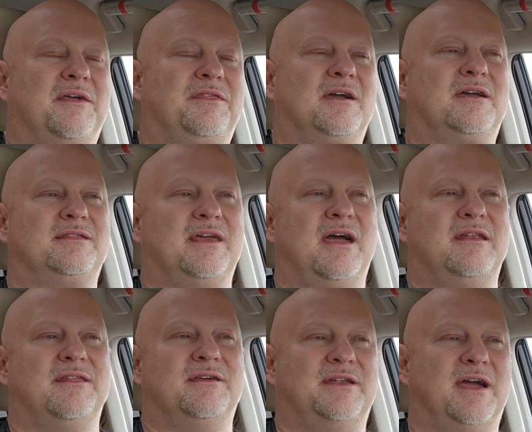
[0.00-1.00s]
I think at the end
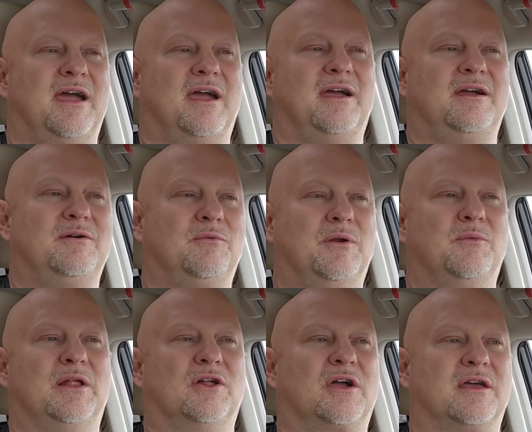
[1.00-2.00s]
of the day, when when
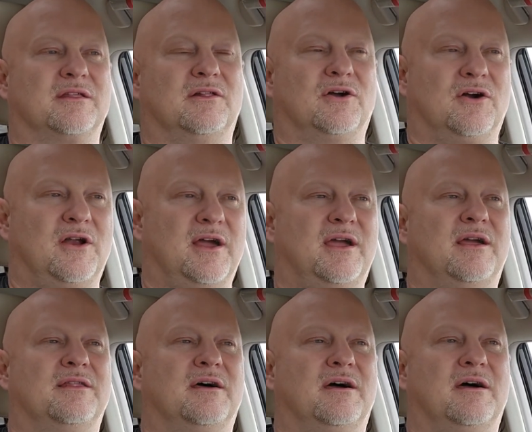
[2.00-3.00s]
we look at the learning
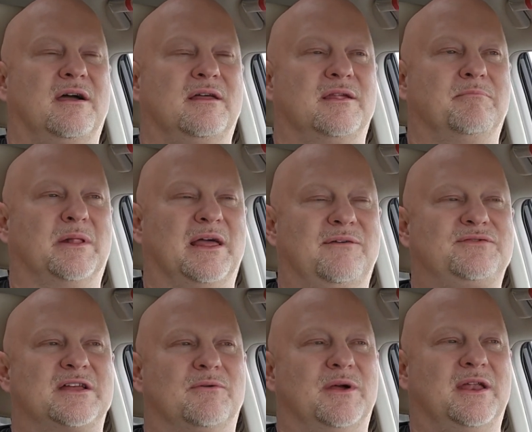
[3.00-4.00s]
and the beliefs
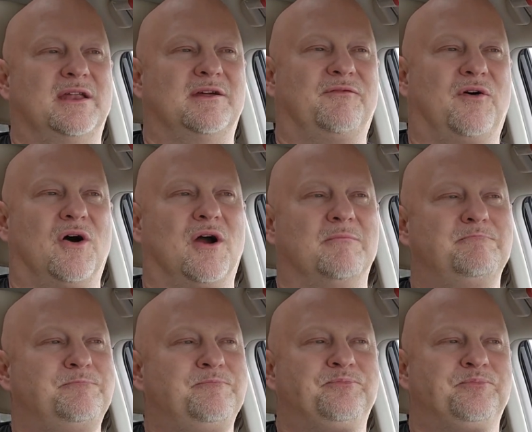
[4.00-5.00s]
that we need to form,
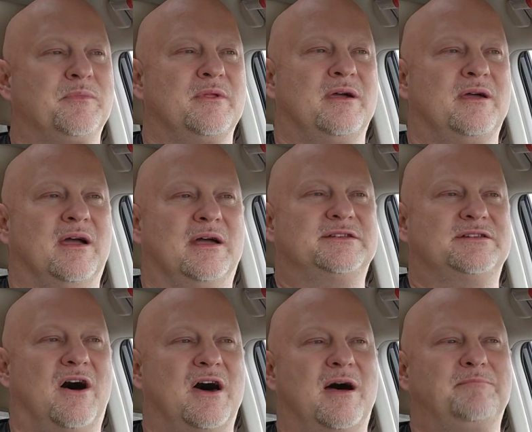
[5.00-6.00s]
it's
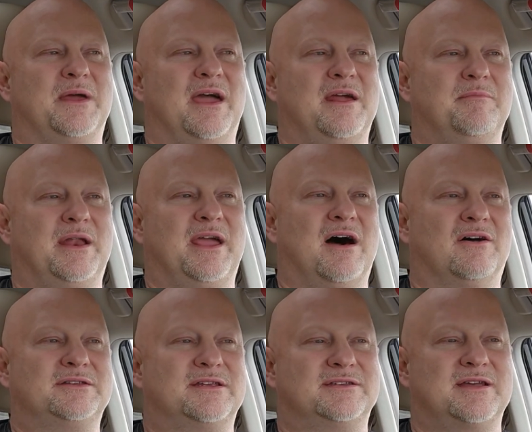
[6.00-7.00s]
not up to anybody
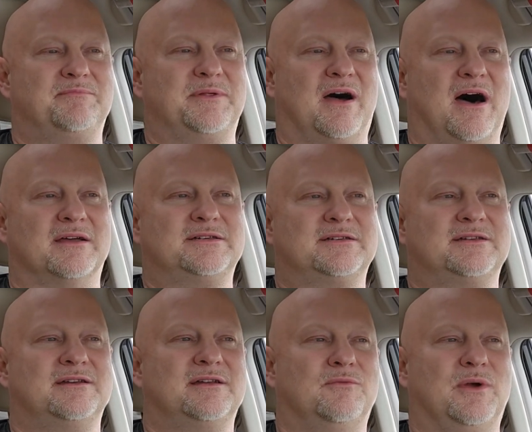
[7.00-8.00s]
else. It's up to us.
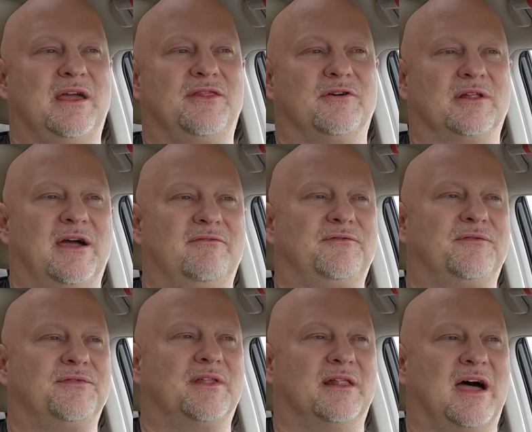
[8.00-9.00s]
We either
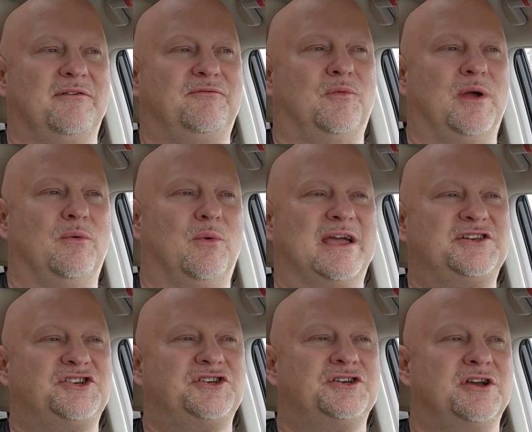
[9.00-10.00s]
live the life we
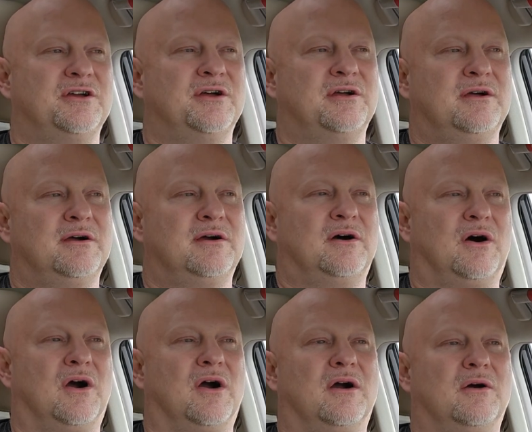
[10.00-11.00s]
wish,
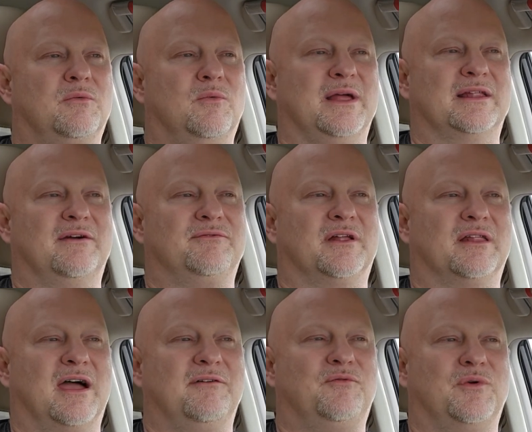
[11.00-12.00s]
or we live the
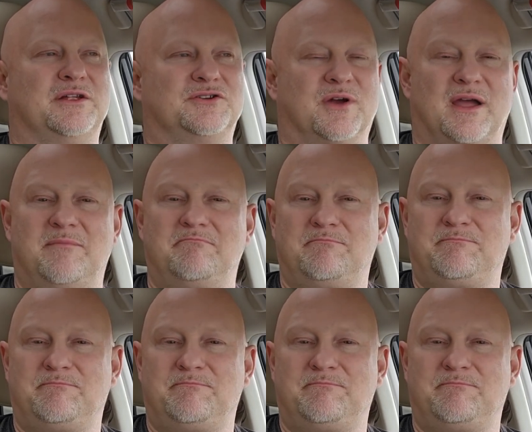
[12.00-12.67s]
life we dream,